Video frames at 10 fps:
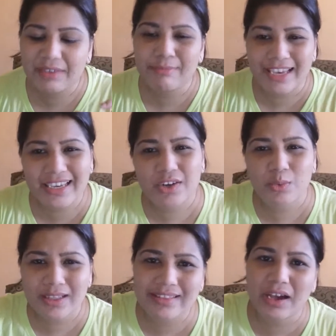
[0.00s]
They make it
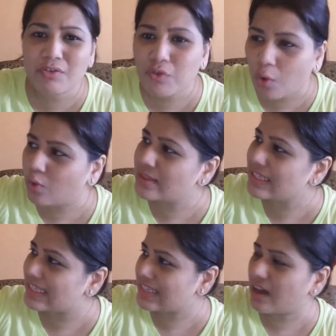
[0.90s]
with their phones,
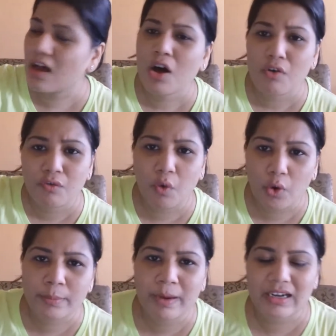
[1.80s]
aisa
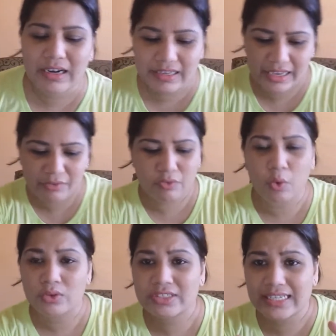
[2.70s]
phone pakad ke,
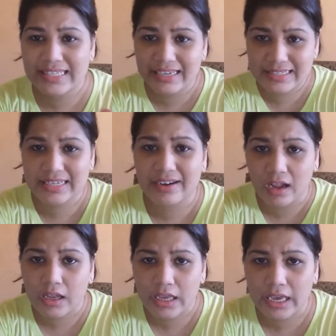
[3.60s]
phone jaise aise
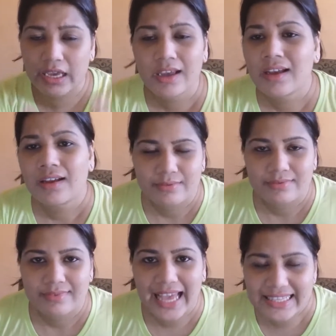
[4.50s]
rakh ke,
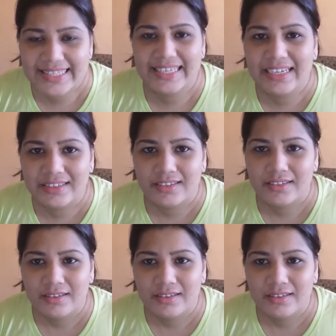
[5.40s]
that's it.